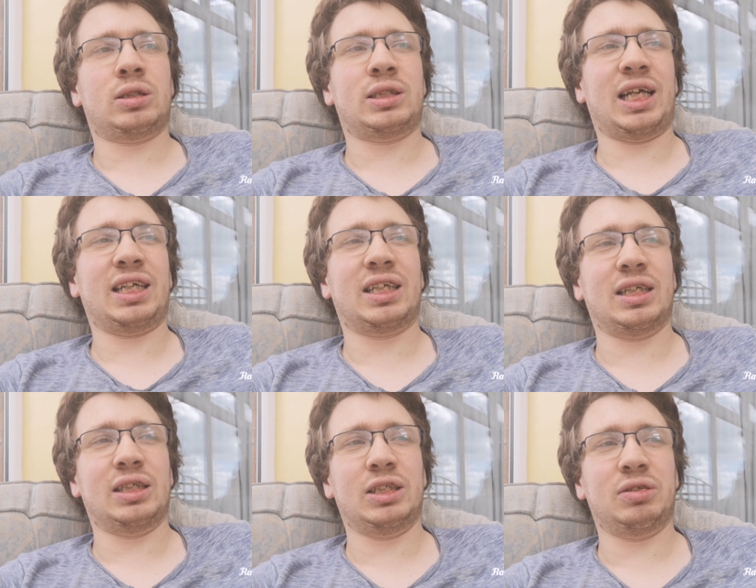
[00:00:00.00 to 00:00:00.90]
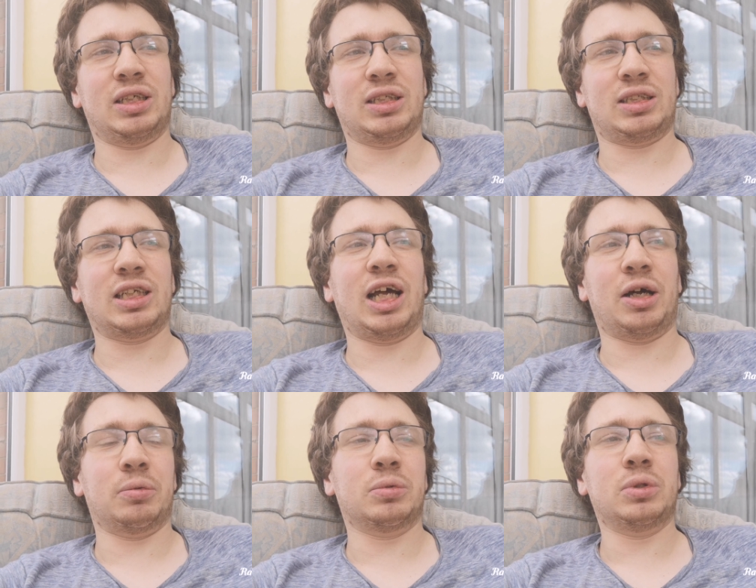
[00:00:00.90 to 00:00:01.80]
taking the unit
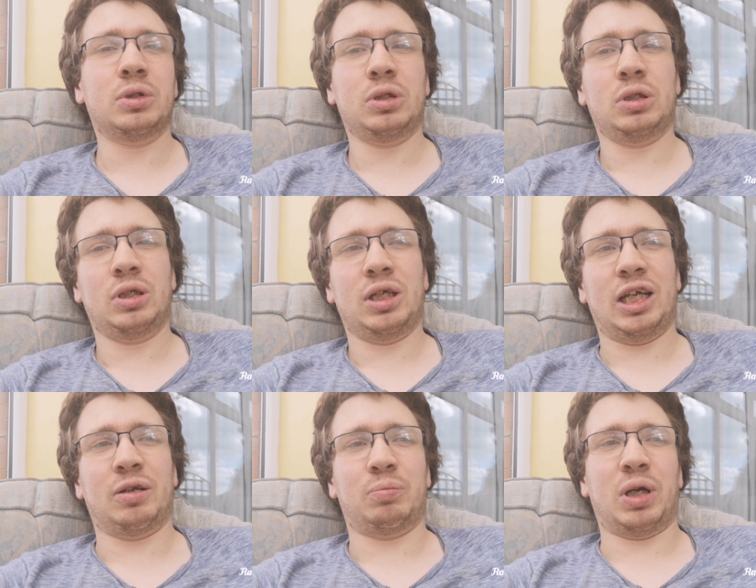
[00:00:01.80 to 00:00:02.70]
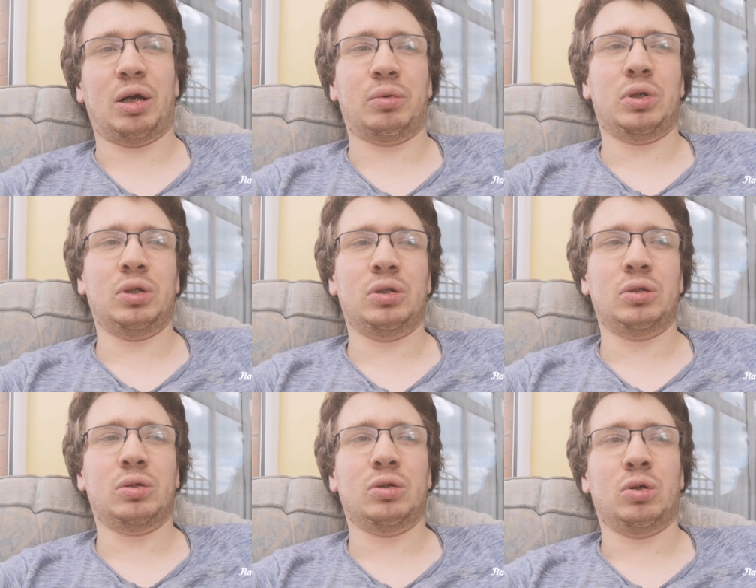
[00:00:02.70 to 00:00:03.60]
down in power
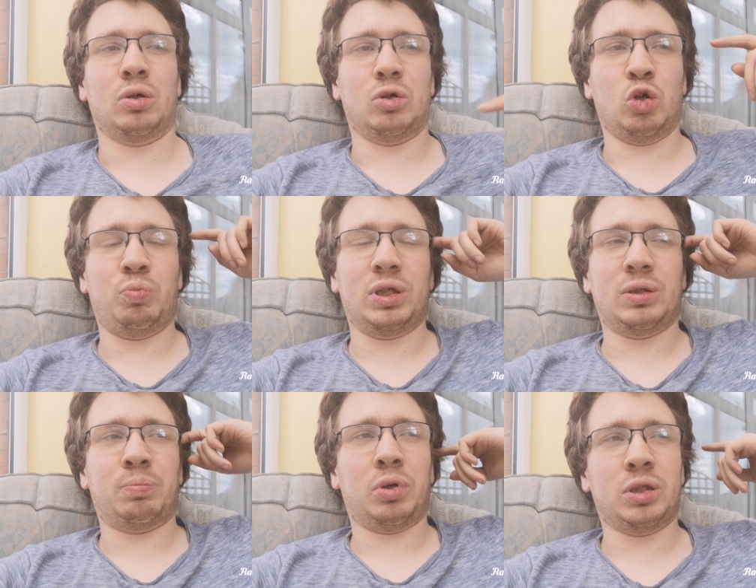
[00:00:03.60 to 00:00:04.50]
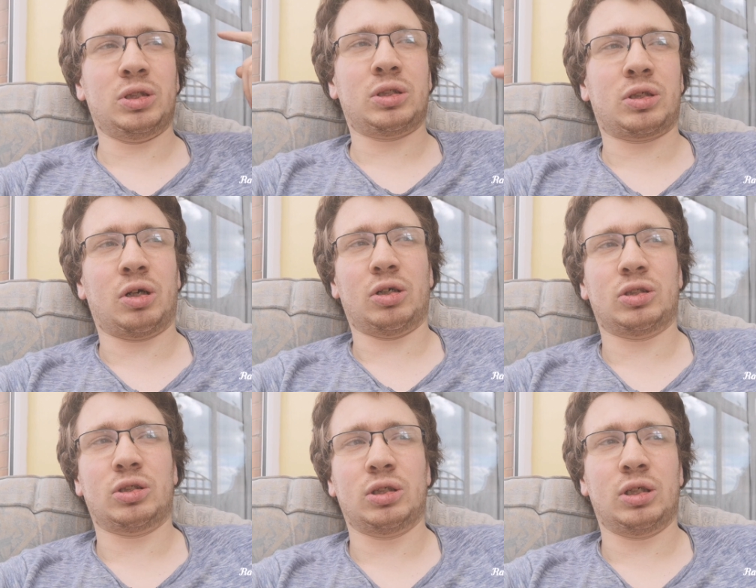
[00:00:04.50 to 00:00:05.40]
or upping the points
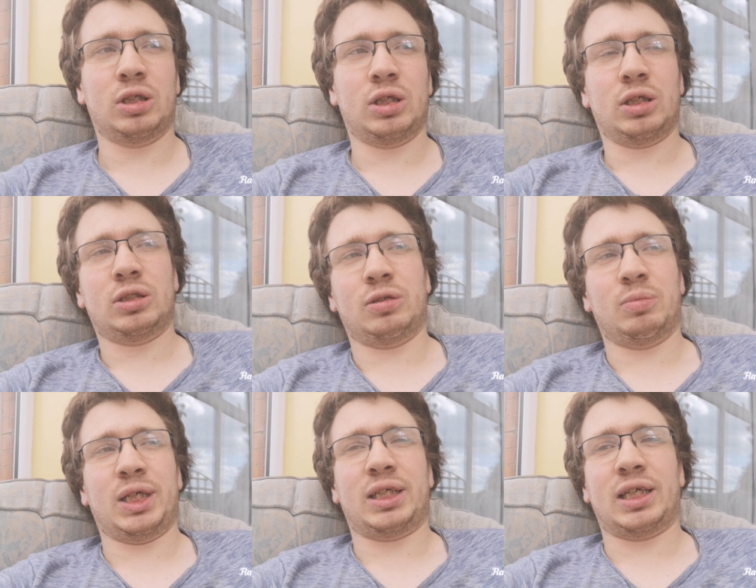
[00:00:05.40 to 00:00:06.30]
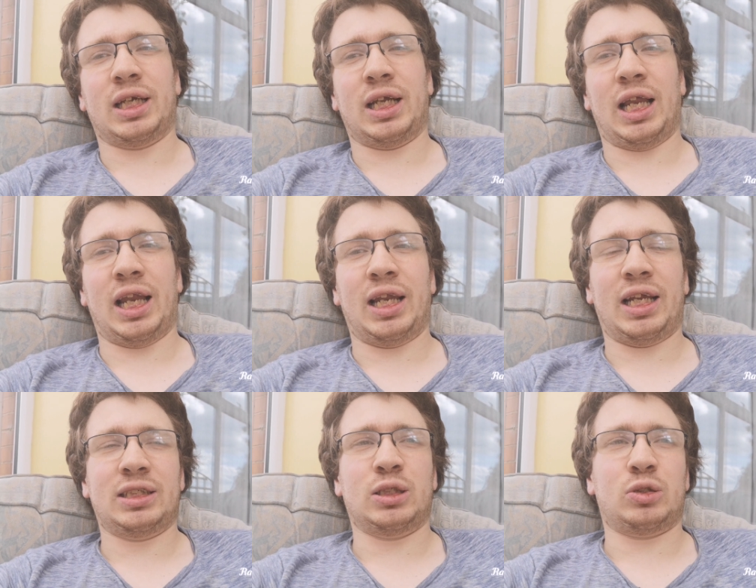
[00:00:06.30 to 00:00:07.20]
cost to make it a
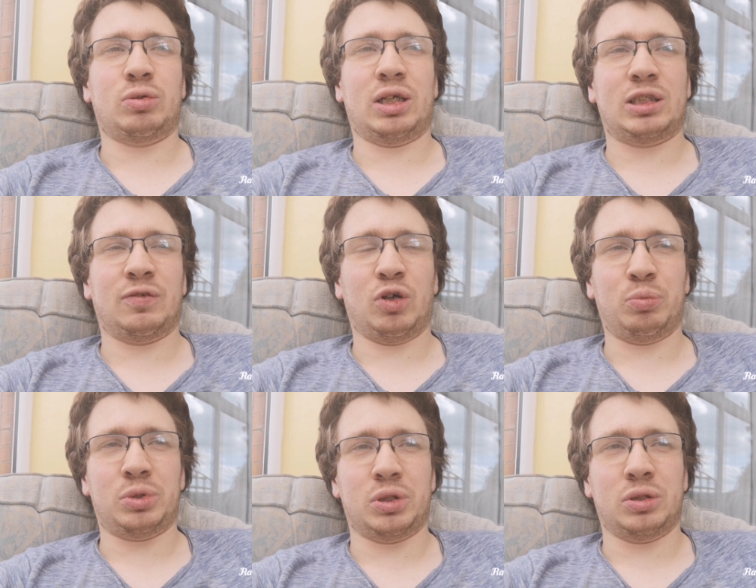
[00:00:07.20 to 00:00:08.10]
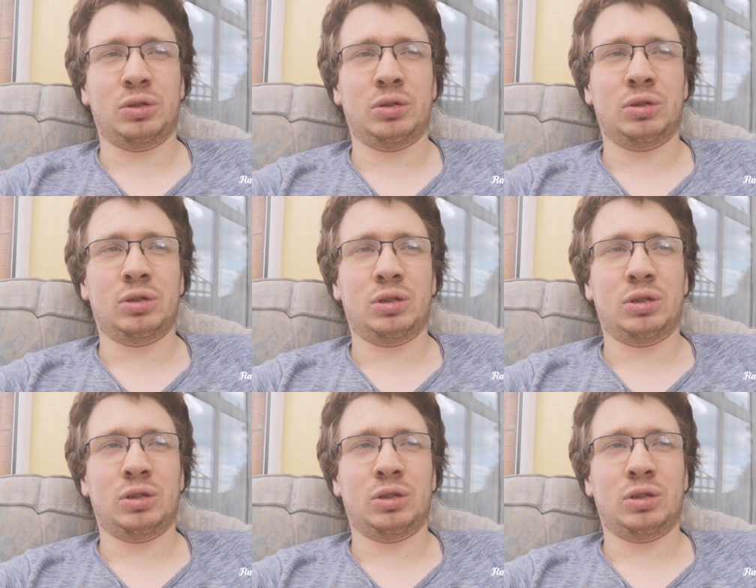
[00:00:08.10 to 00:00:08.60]
less attractive option,